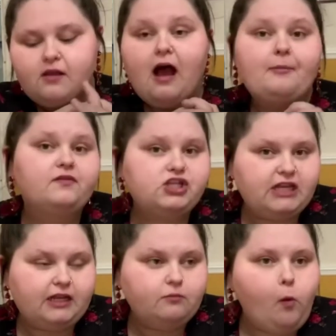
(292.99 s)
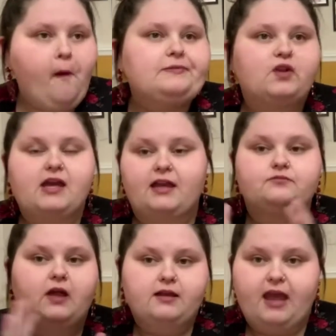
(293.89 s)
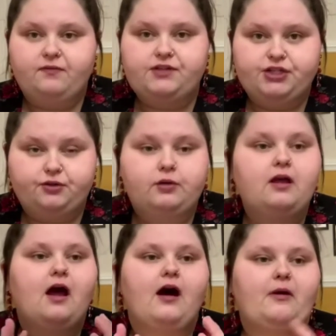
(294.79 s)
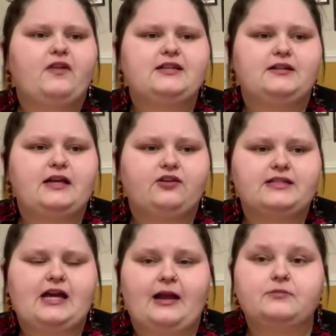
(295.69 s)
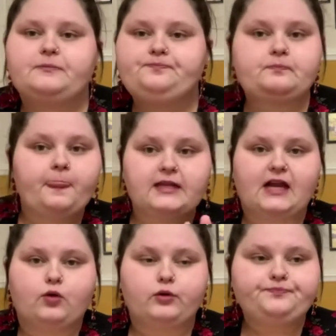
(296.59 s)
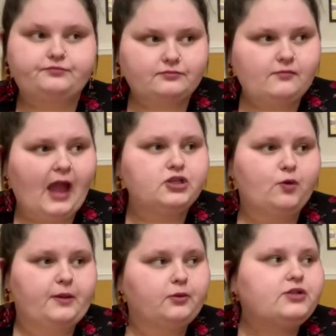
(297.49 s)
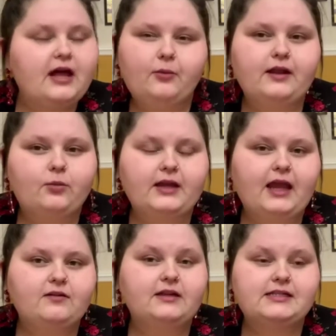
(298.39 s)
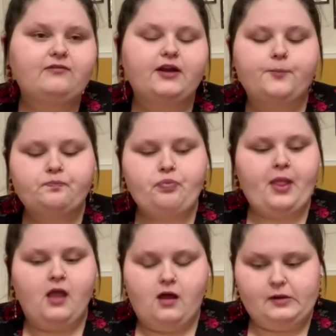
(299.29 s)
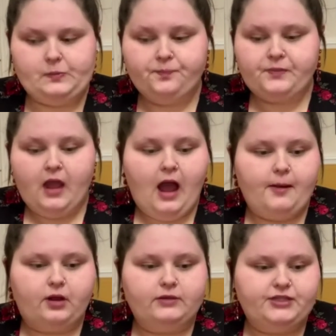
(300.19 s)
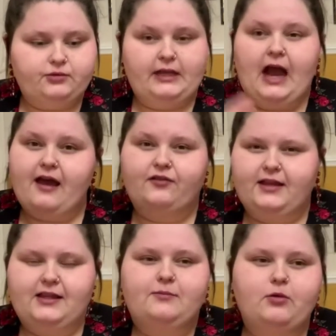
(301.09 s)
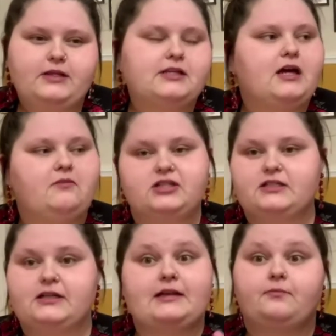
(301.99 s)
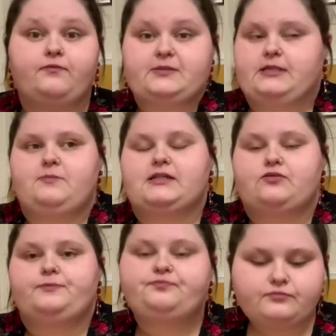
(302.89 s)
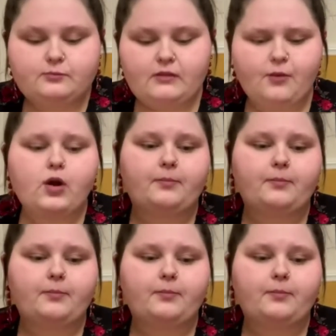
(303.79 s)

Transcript: I'm gonna finish eating. Again, 8.52. Um, I feel like telling you guys the times is kind of cool. I wish more people would do that in a wet night in a day video. Um, I'm not really doing IF or anything in the moment, I'm just because I fixed my sleeping schedule. I woke up